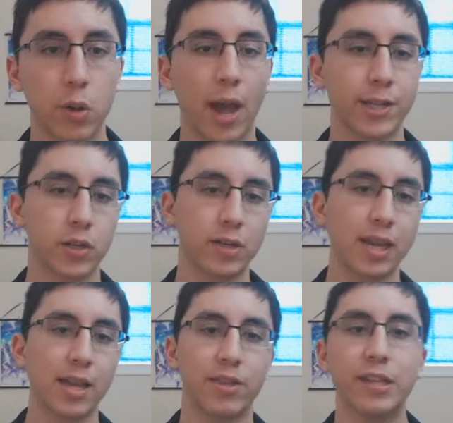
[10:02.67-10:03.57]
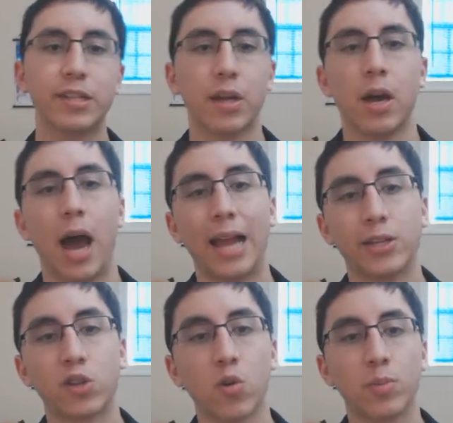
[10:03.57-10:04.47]
So as you see, this, I
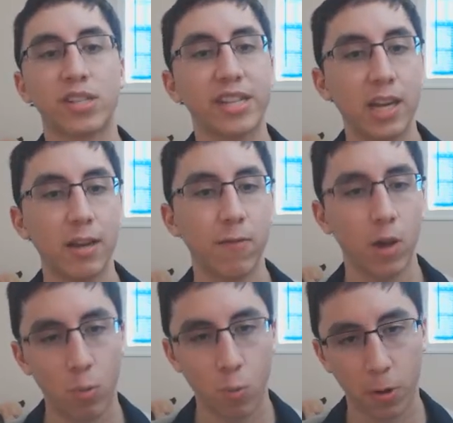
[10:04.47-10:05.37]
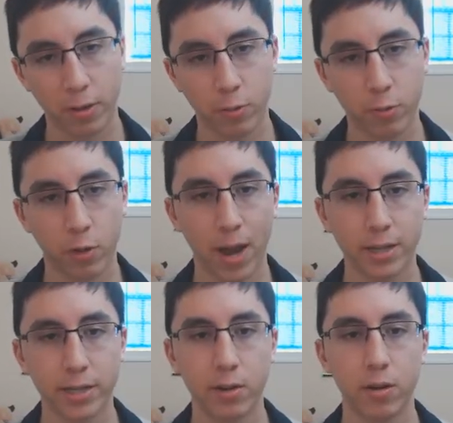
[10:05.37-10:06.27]
assume Steve walking through the
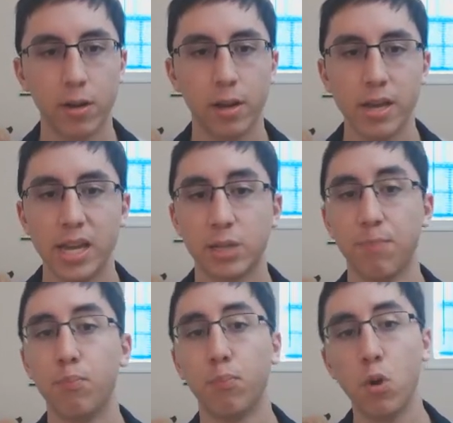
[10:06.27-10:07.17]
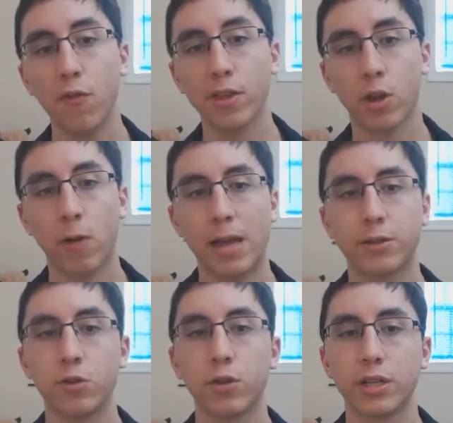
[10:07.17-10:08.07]
grass here, is moving the
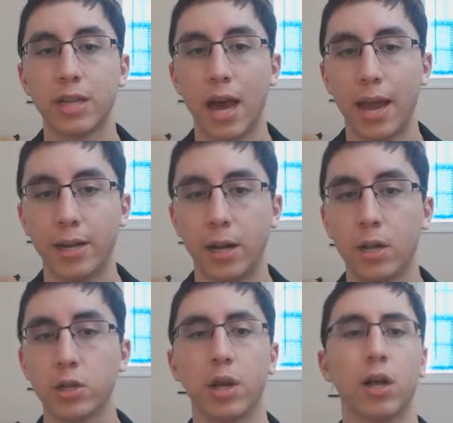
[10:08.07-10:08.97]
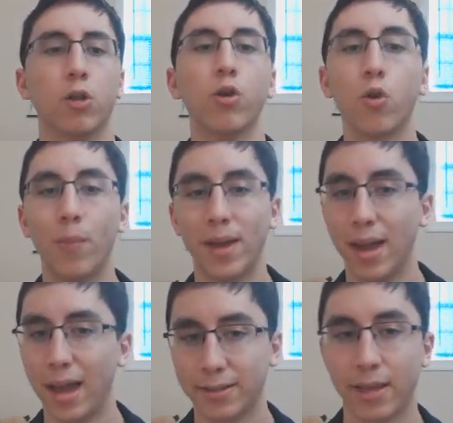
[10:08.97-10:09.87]
grass to the side a little
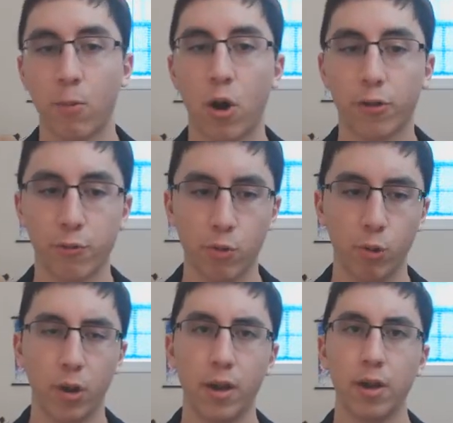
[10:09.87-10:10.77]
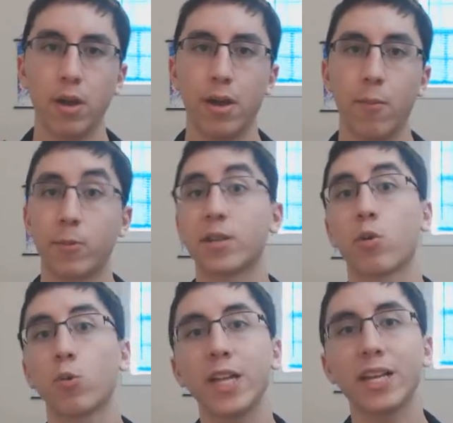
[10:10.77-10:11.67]
bit as they walk through, which is
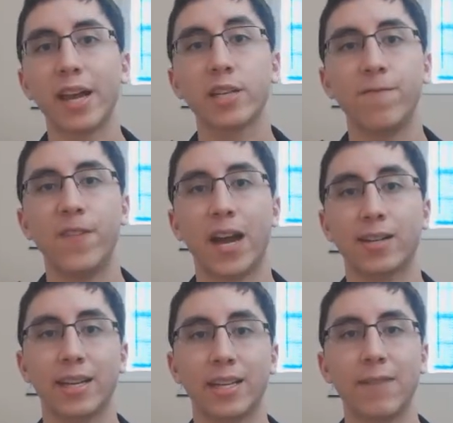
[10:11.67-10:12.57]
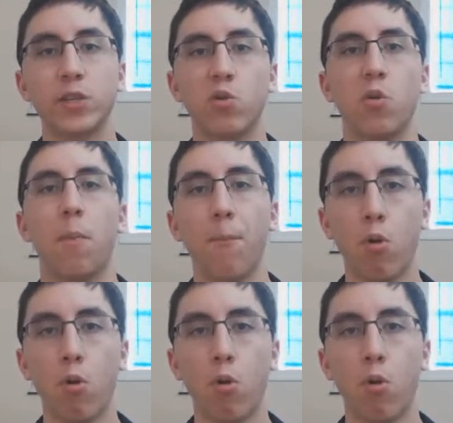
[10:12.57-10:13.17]
a really nice effect that gives you